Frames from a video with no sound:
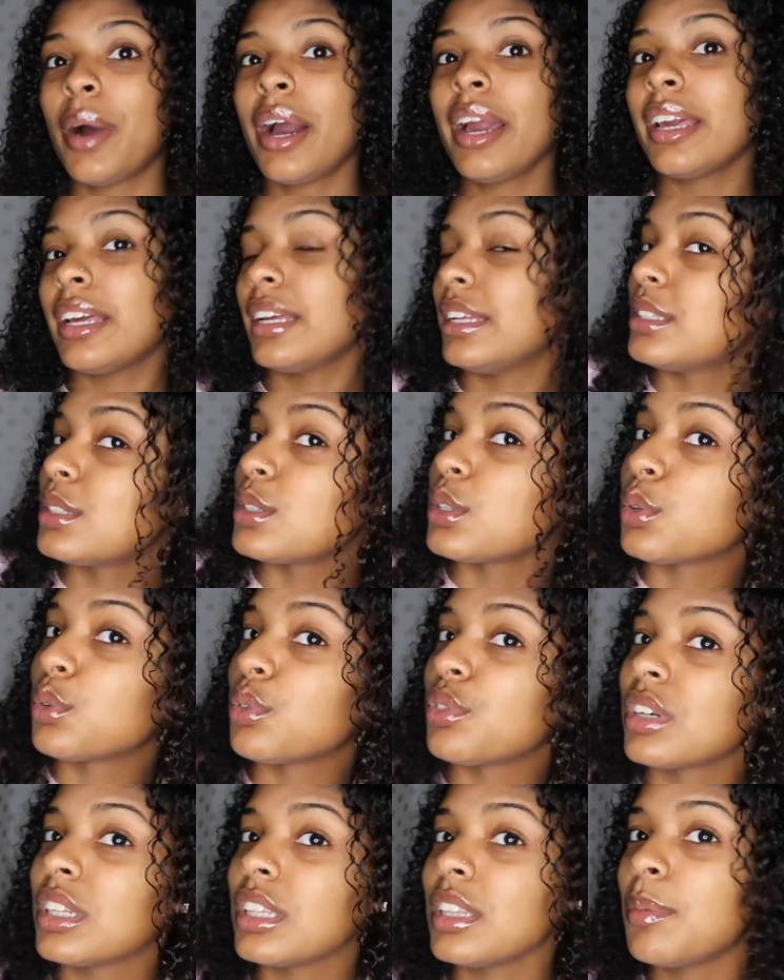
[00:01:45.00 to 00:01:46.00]
my ends are
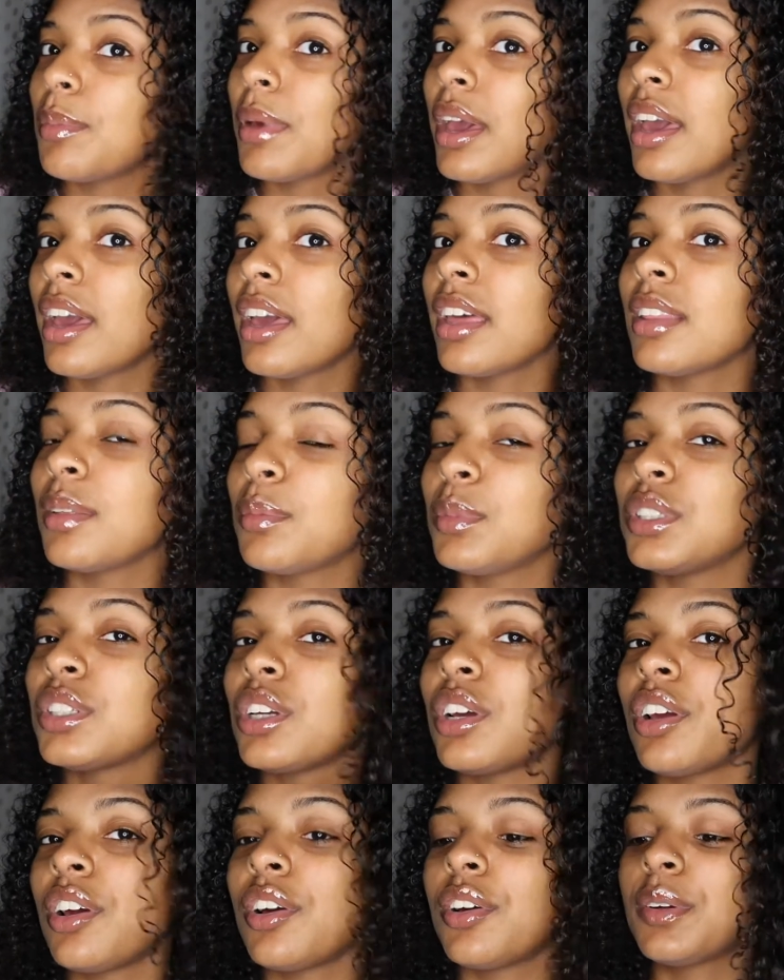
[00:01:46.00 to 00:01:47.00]
really bad. Let me
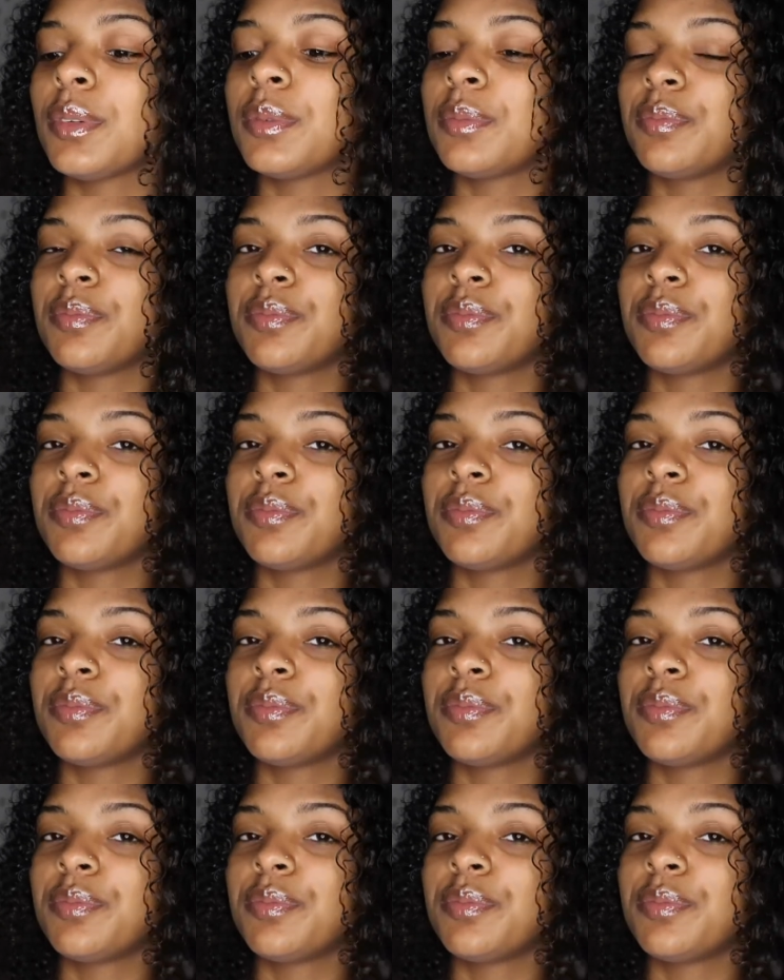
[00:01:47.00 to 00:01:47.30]
show y'all.